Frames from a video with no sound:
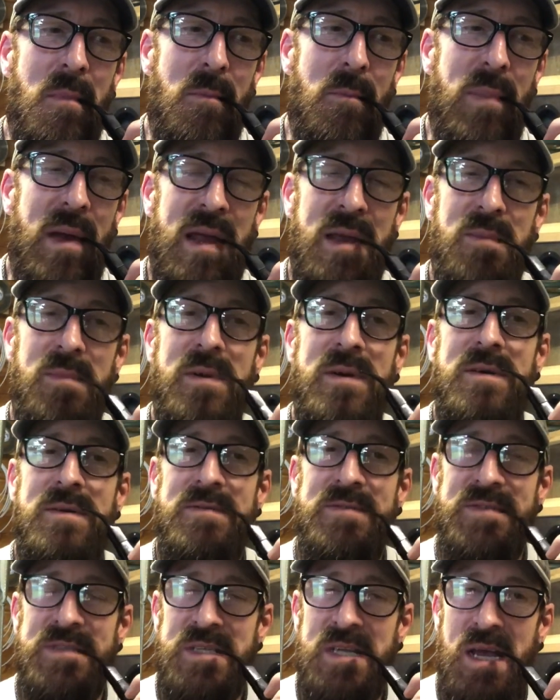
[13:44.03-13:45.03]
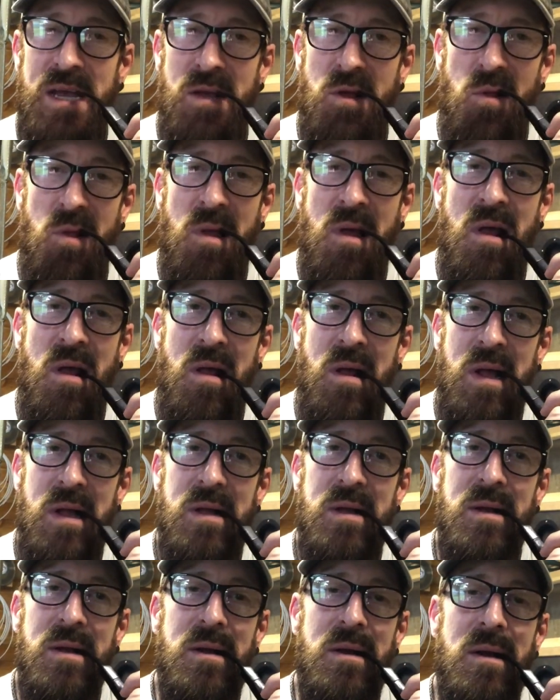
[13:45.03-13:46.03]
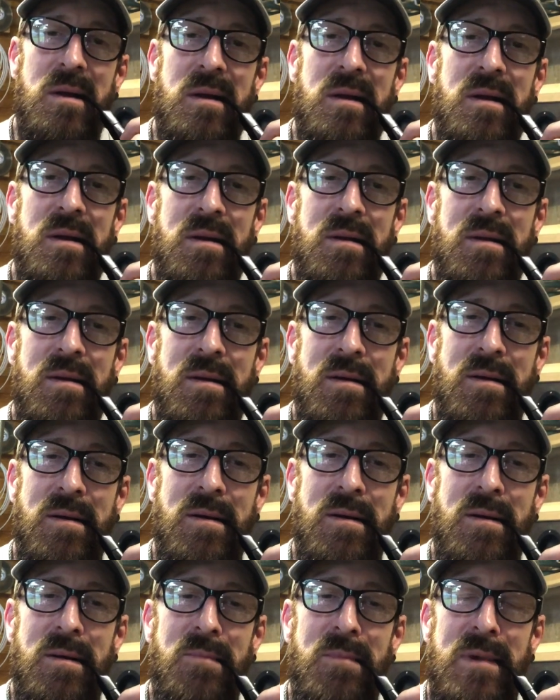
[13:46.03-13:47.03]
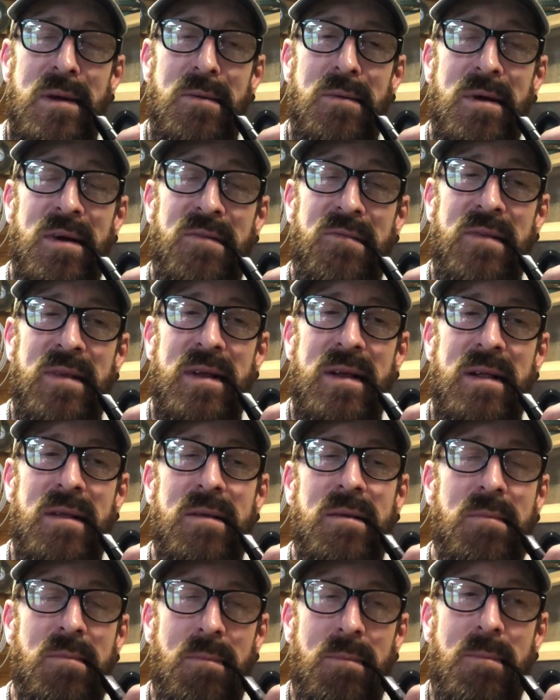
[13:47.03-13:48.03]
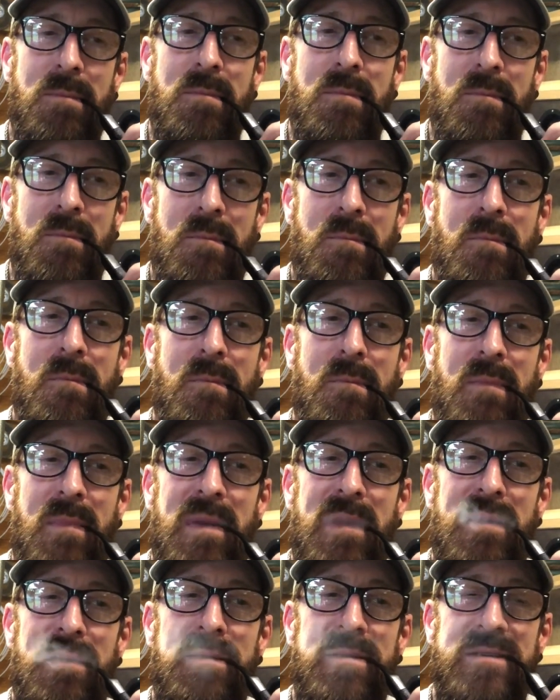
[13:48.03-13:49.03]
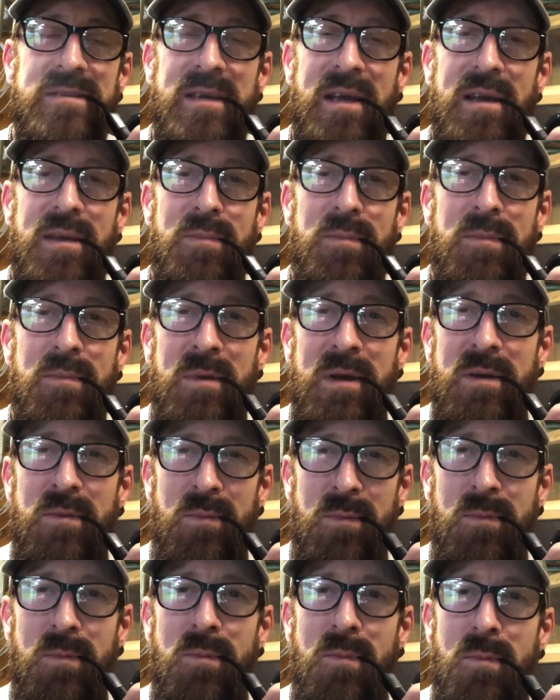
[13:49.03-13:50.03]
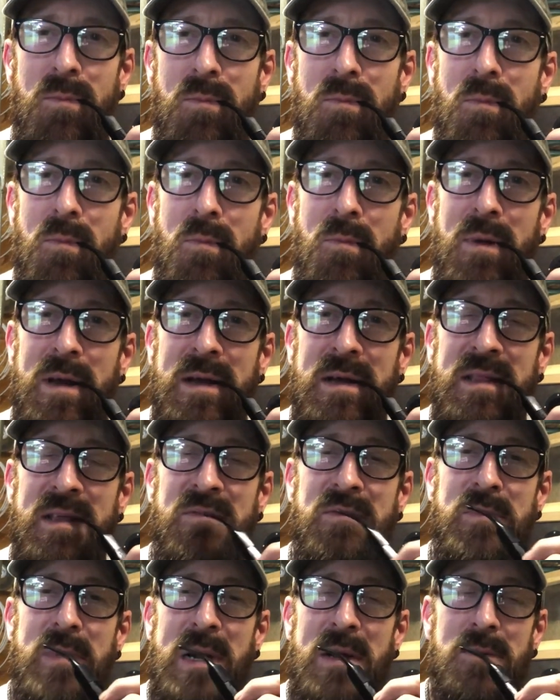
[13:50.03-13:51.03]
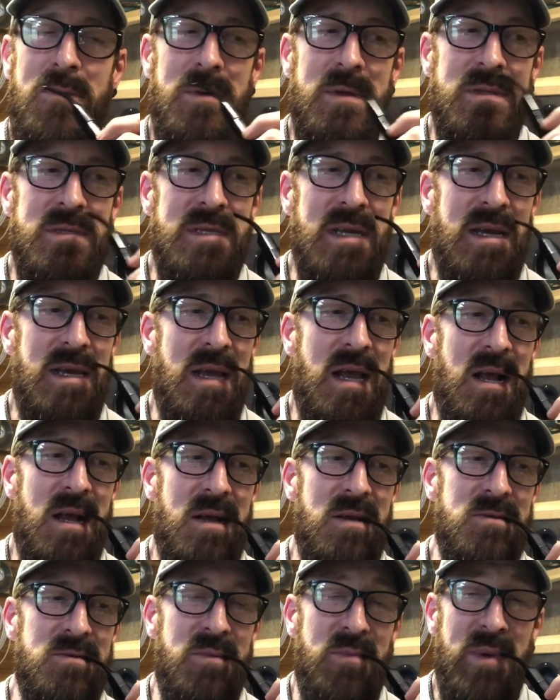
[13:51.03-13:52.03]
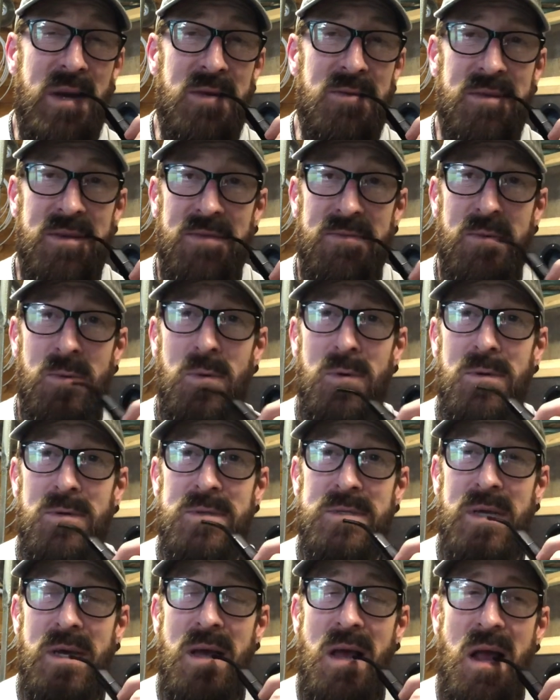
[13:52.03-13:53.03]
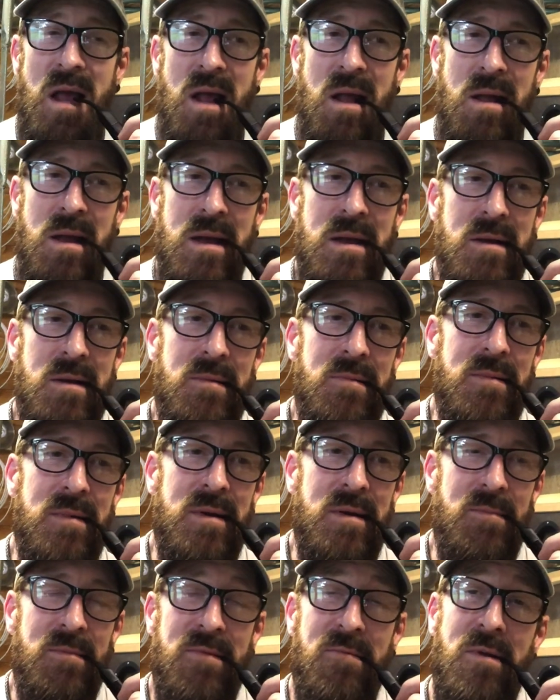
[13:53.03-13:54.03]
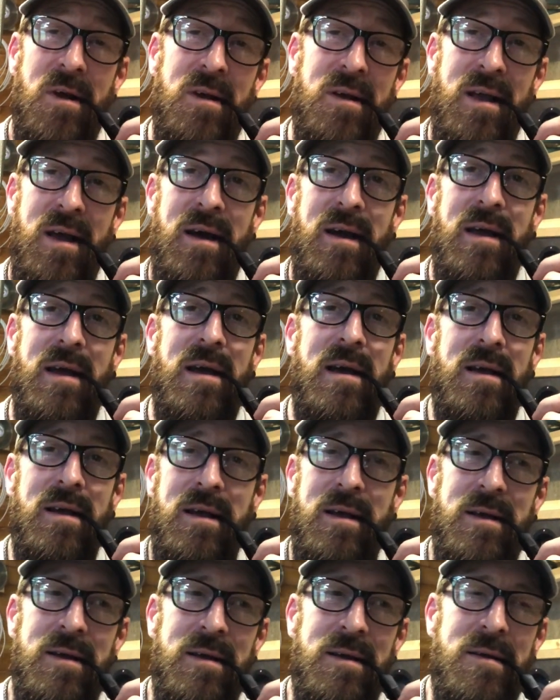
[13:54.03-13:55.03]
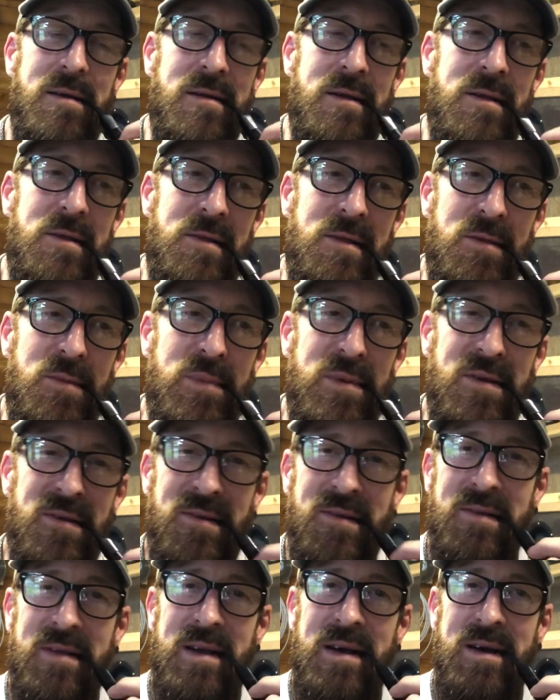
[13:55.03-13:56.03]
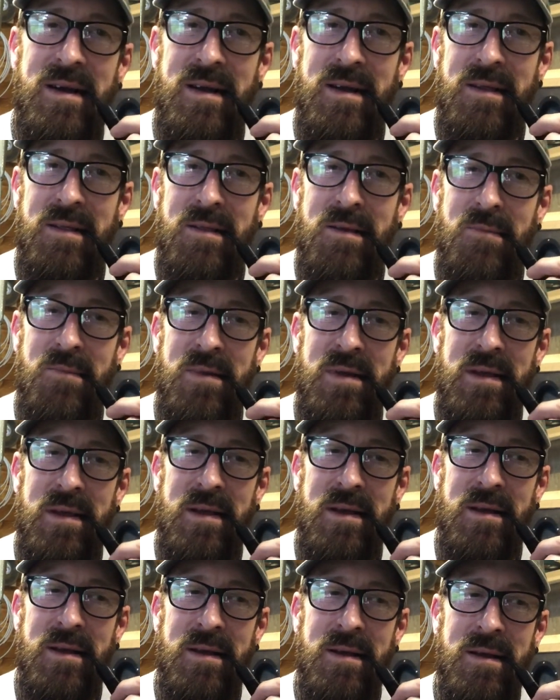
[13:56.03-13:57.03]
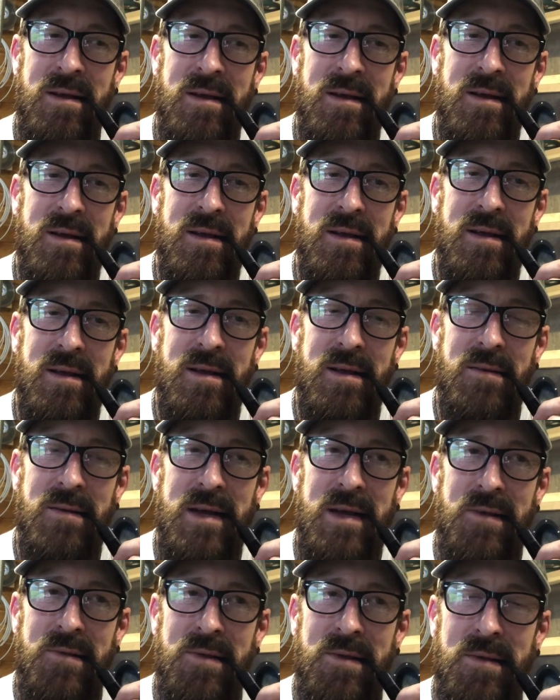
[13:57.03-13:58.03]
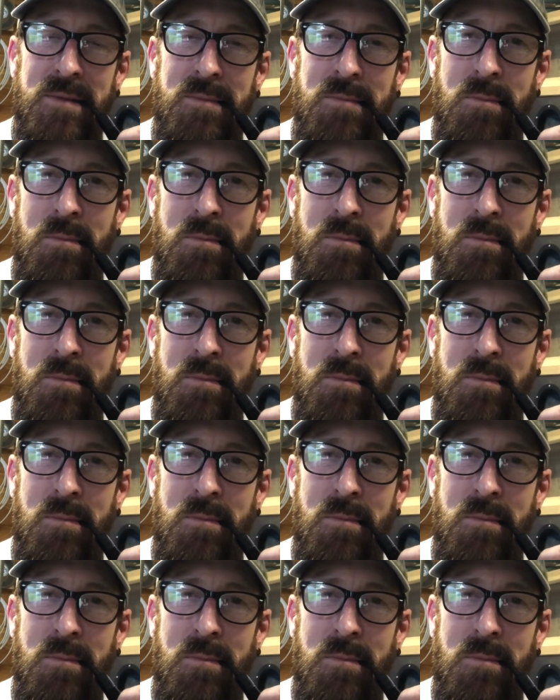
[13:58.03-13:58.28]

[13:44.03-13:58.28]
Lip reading: paper for sale. And my wife said, well, that's a shame. We're going to have a boat one day because we both love the water. And we've got a kayak, a two-person kayak that we go out on.